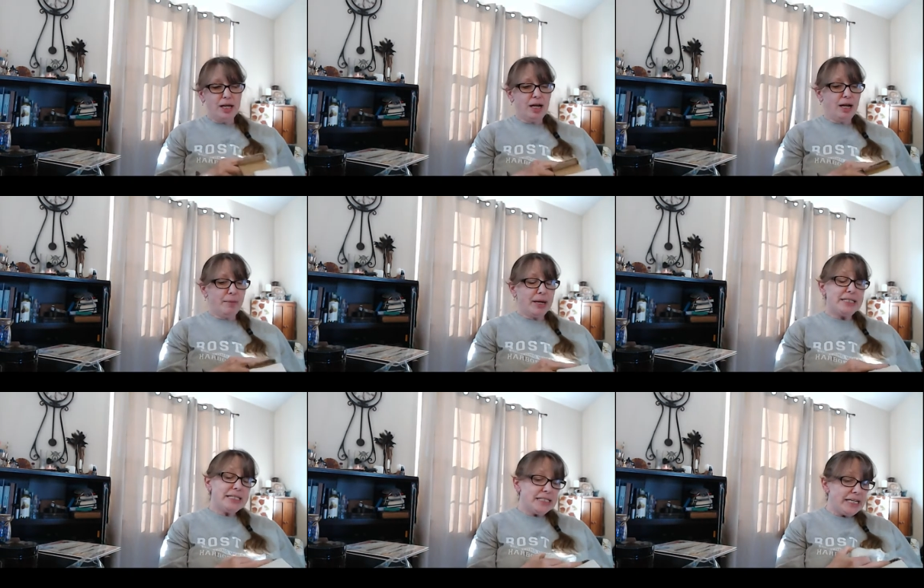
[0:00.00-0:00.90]
Um, I
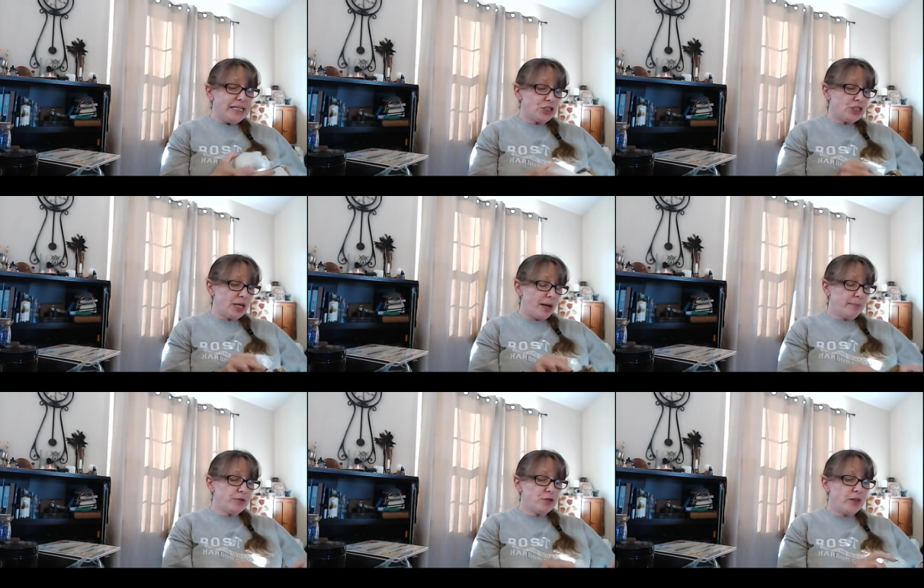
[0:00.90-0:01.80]
did teach
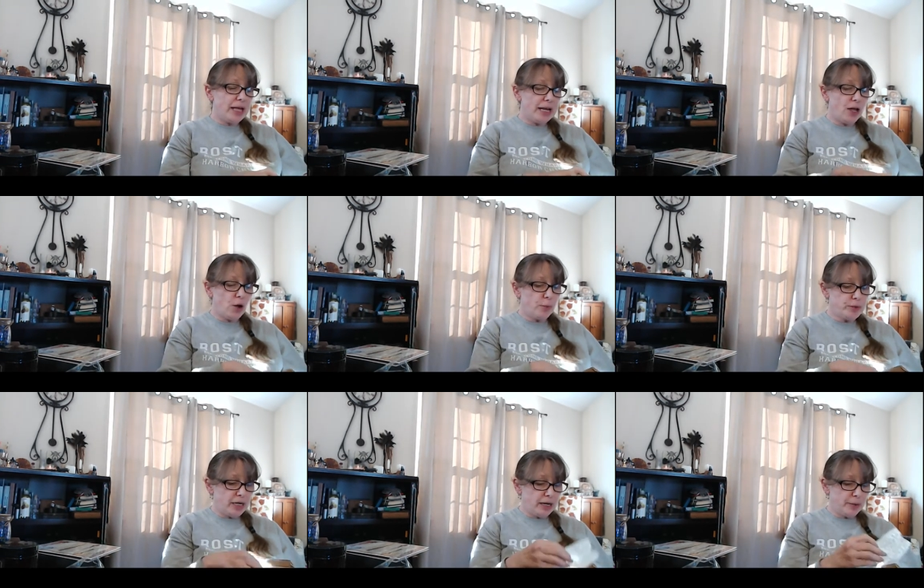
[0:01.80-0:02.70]
some, so that
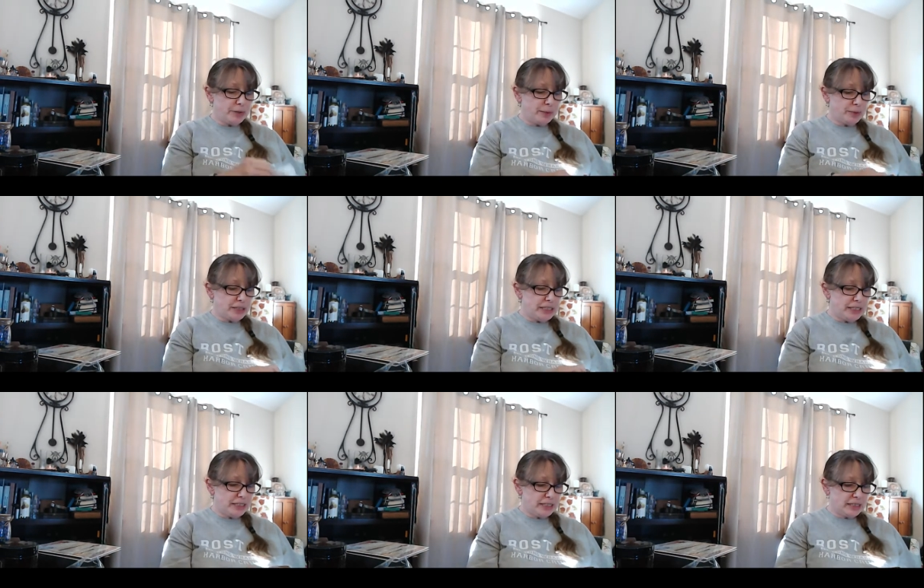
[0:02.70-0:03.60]
helped. I, I was able to
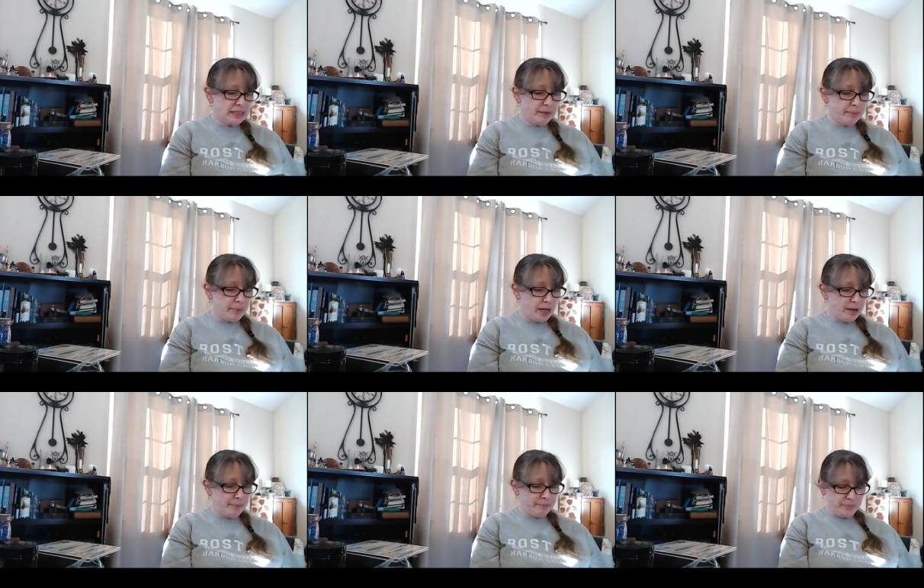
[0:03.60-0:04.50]
teach some
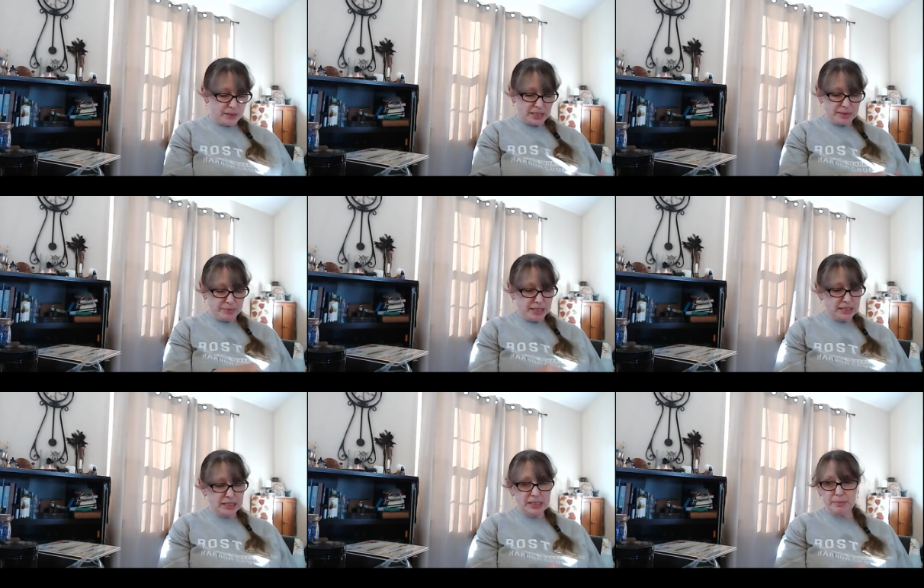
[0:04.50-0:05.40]
um, some things
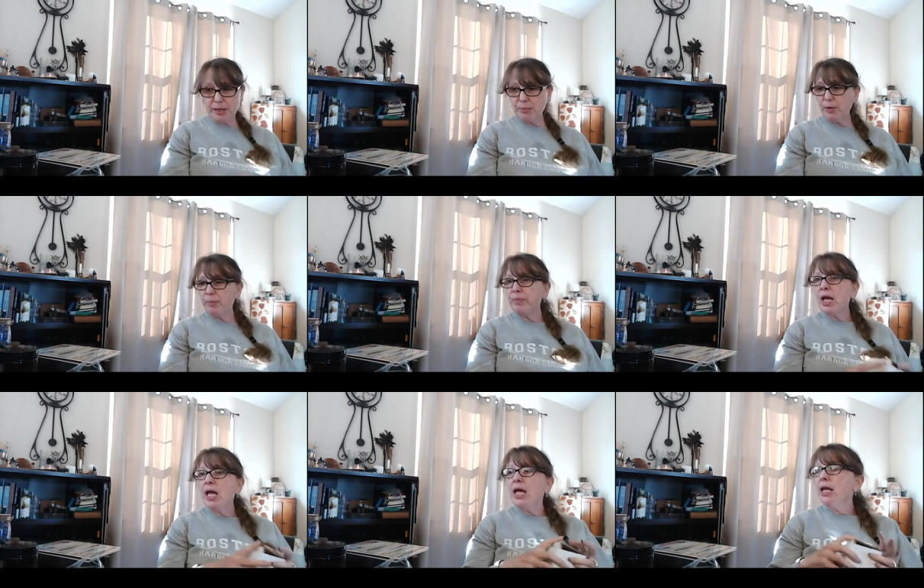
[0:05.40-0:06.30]
to some people.
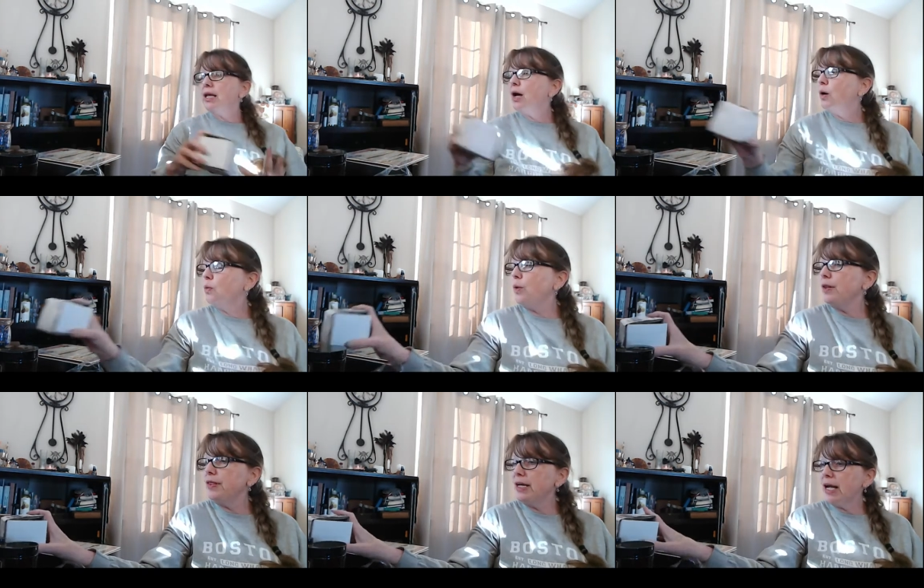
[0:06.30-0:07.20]
Now,
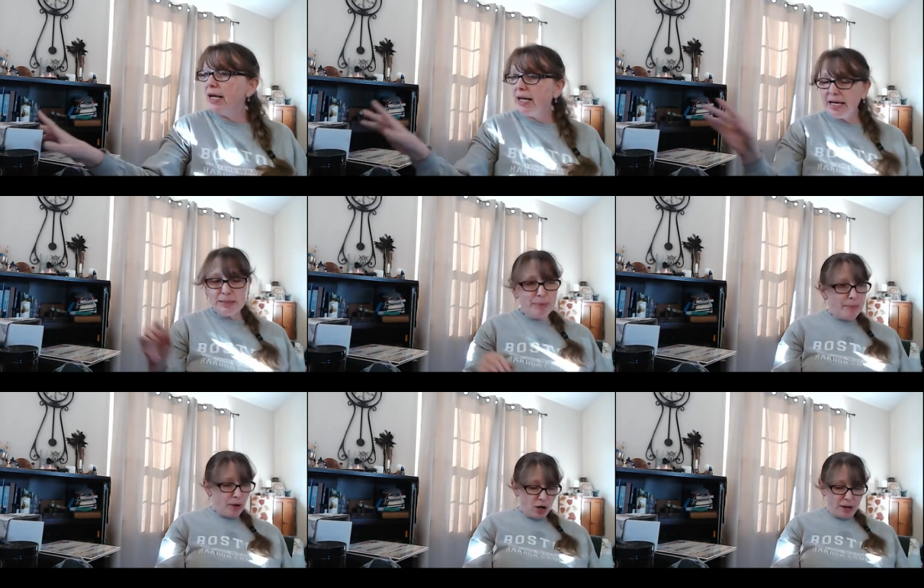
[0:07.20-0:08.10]
one thing I had asked my
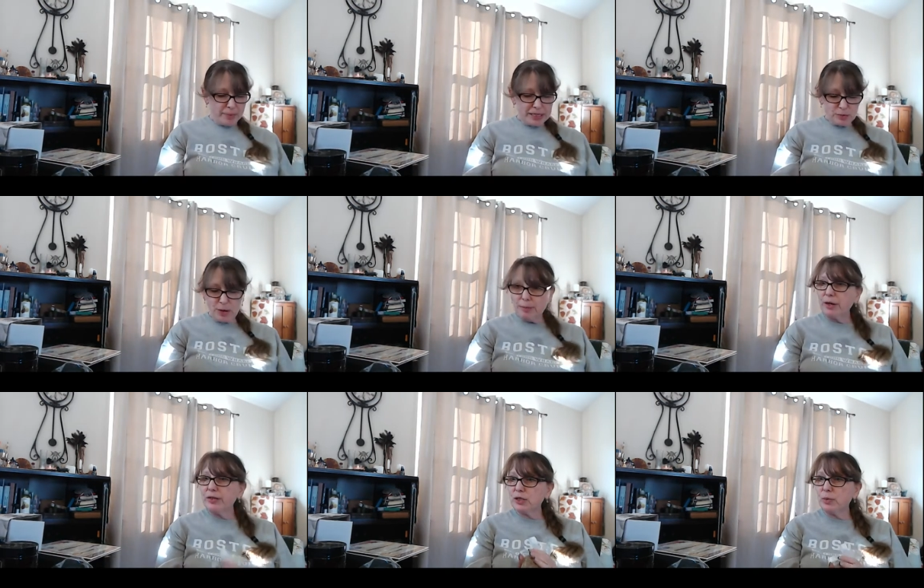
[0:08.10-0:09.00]
mom, and that's why I
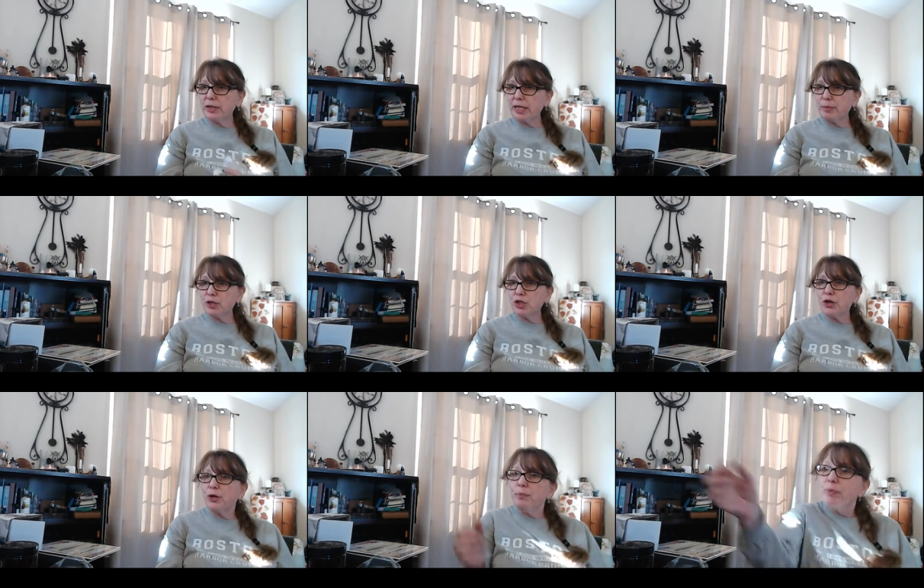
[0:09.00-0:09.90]
bought this one thing I'm going to show
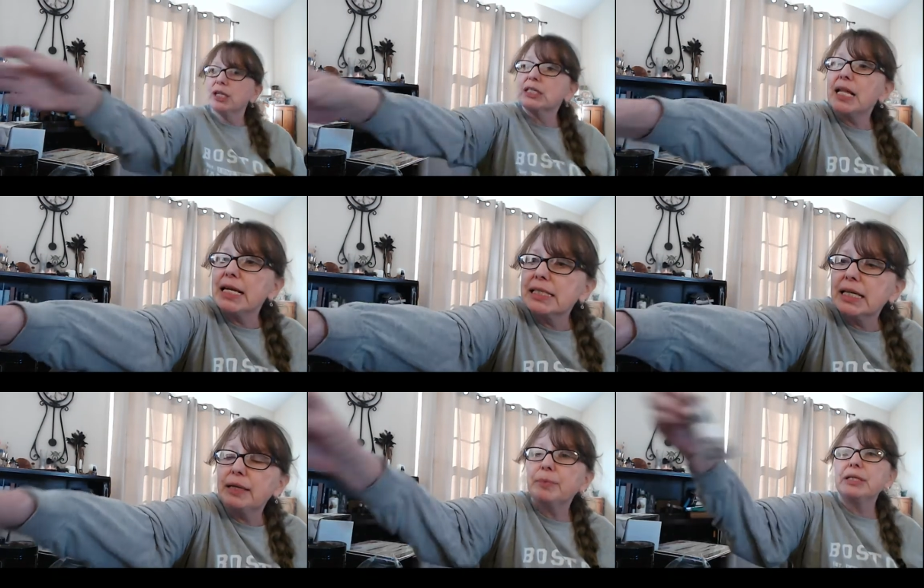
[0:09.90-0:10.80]
you, this last
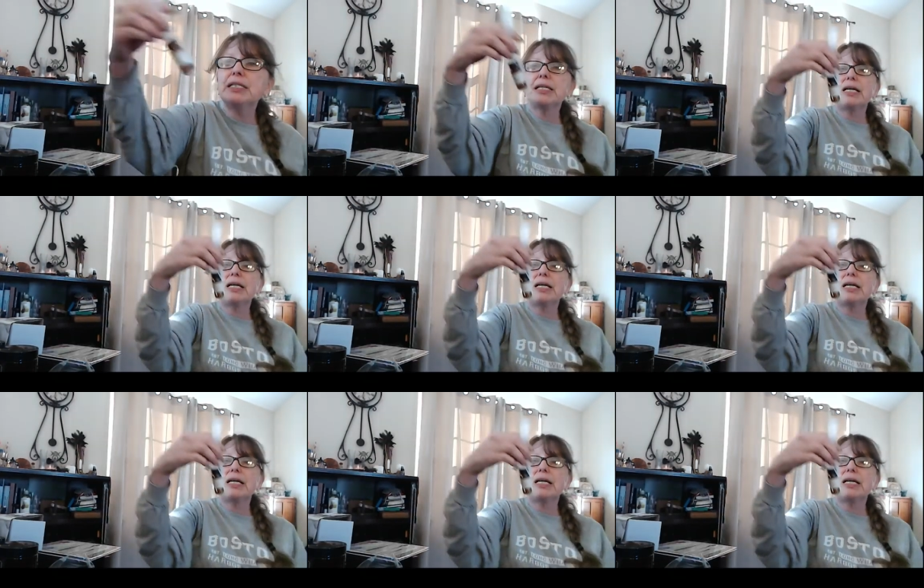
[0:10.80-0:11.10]
thing, but this, I,